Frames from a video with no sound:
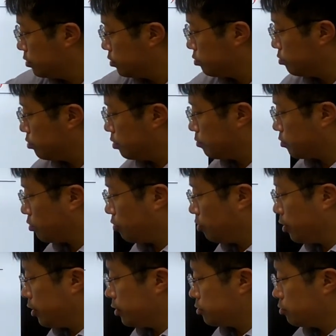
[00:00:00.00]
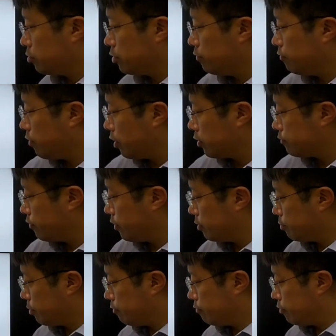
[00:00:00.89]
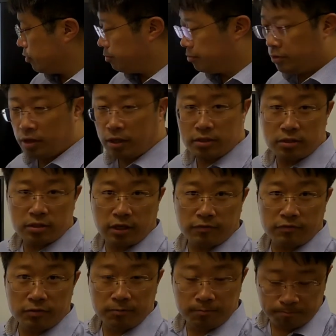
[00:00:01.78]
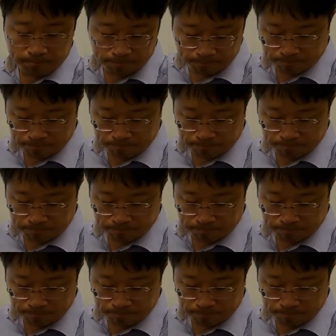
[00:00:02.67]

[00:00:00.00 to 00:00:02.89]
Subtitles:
sodium phosphate buffer pH 7.